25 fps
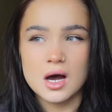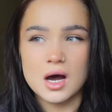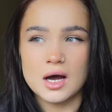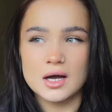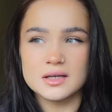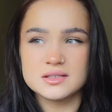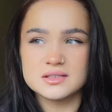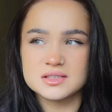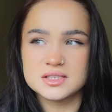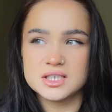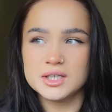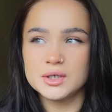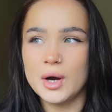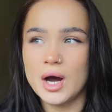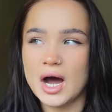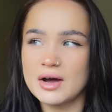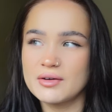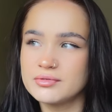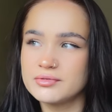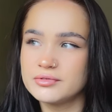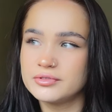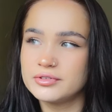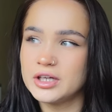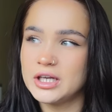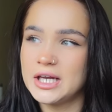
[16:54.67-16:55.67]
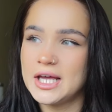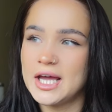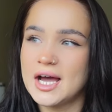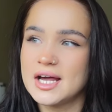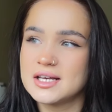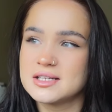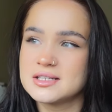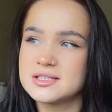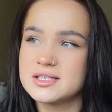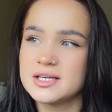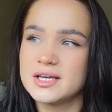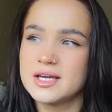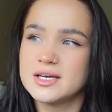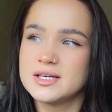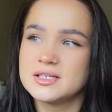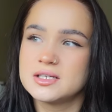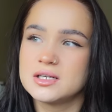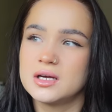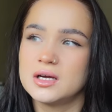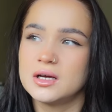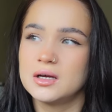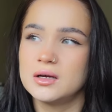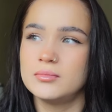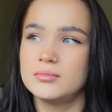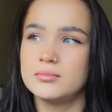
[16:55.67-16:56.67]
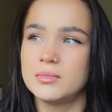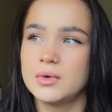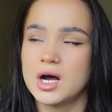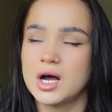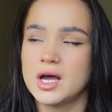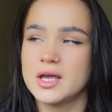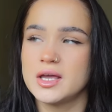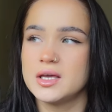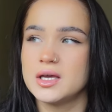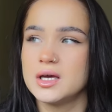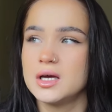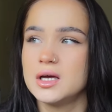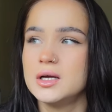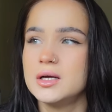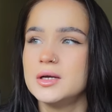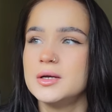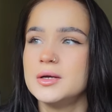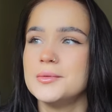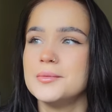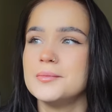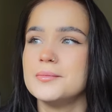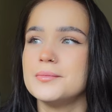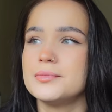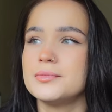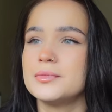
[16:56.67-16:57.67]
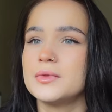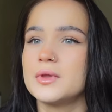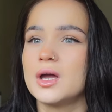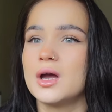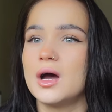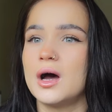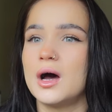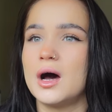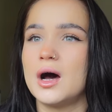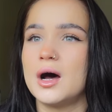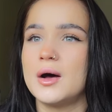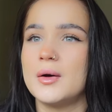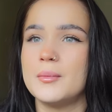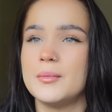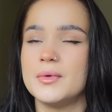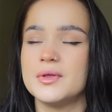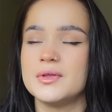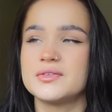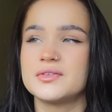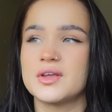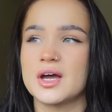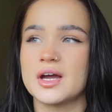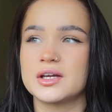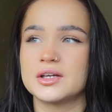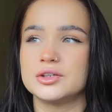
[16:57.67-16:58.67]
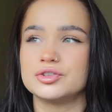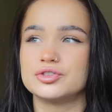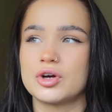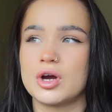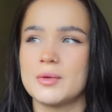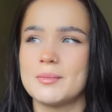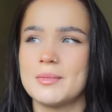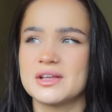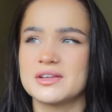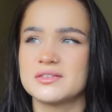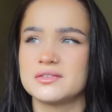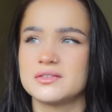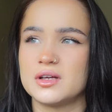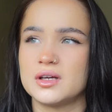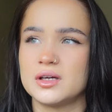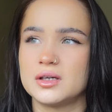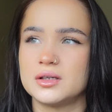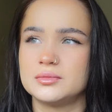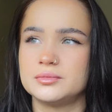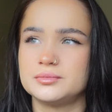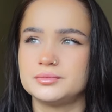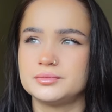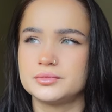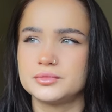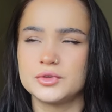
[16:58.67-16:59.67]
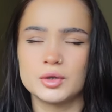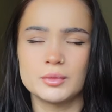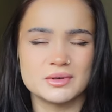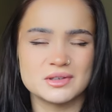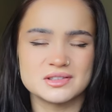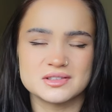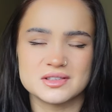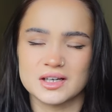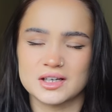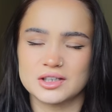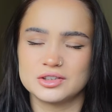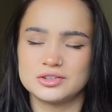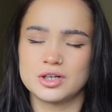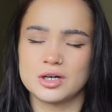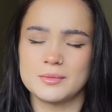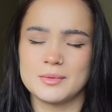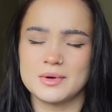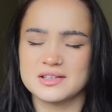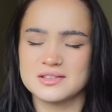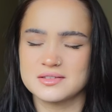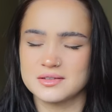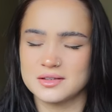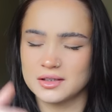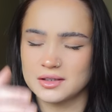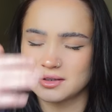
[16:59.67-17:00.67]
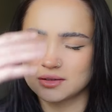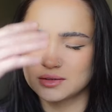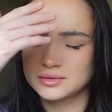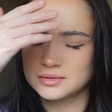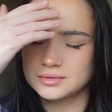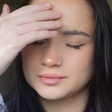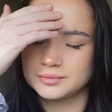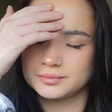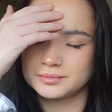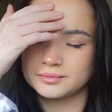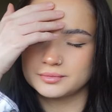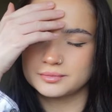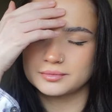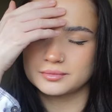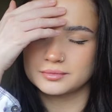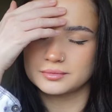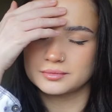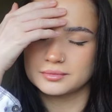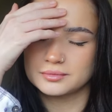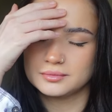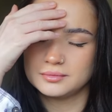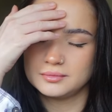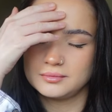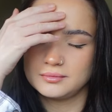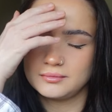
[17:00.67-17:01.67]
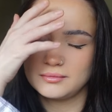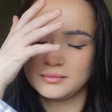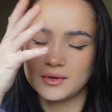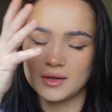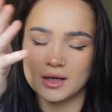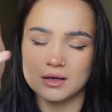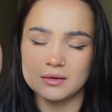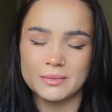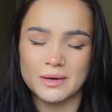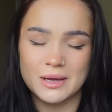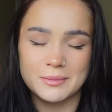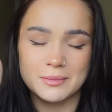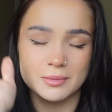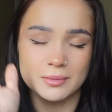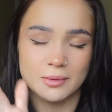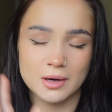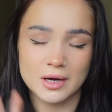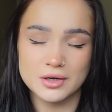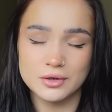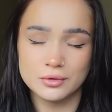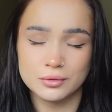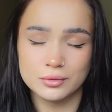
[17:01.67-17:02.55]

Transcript: I still haven't fully edited my second trimester, not my second trimester, my baby brain